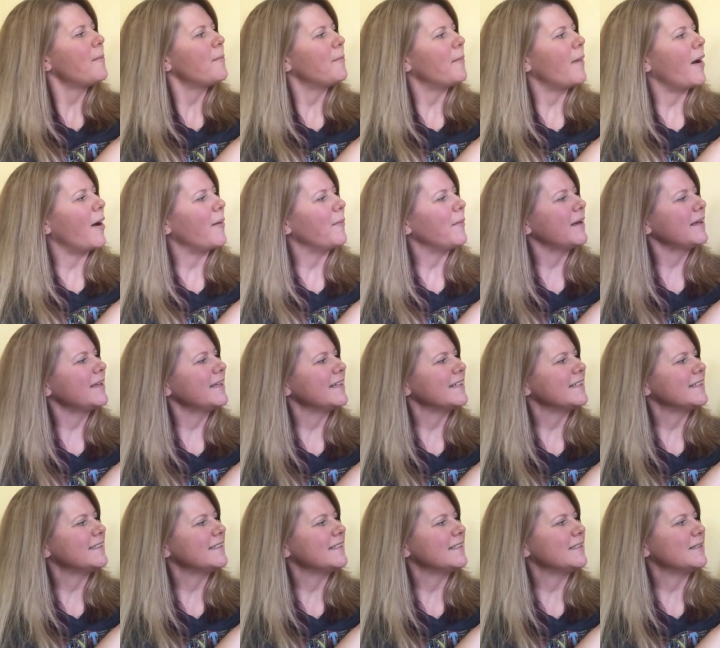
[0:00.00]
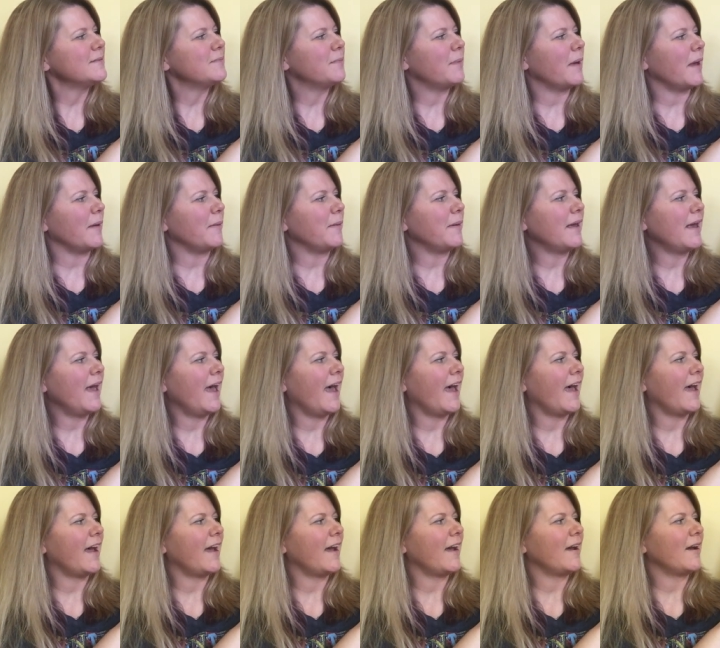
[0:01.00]
Mama kisses baby
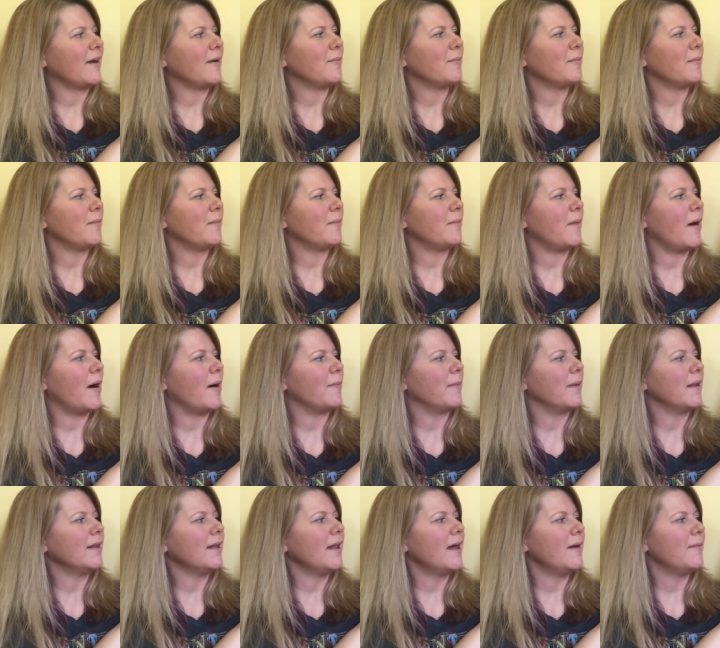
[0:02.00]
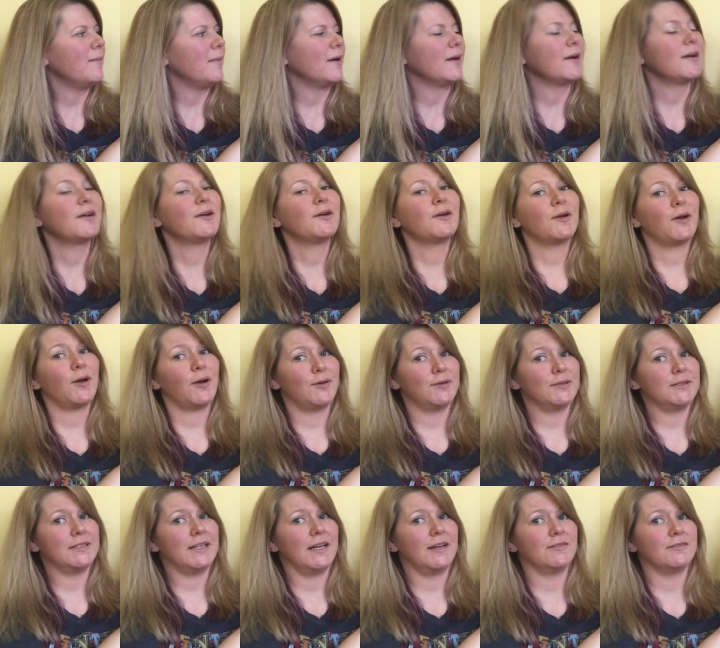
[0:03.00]
hair. Mama llama
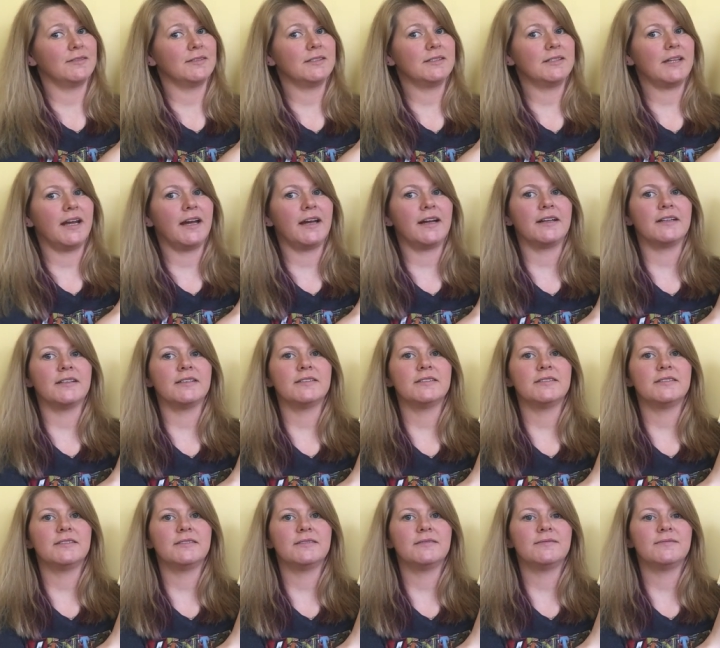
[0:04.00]
goes downstairs.